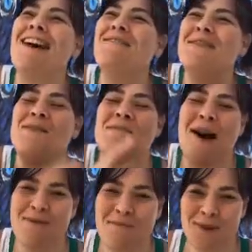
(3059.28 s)
of the
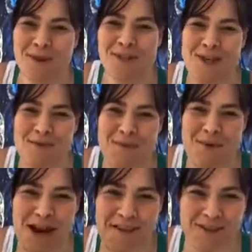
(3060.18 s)
amount of bullshit
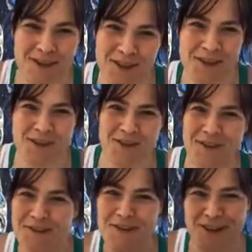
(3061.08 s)
women have to go through
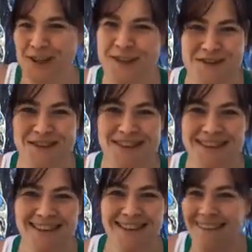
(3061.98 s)
for clothes.
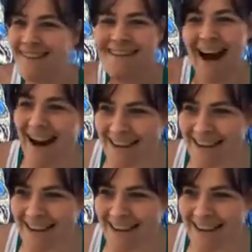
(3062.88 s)
None.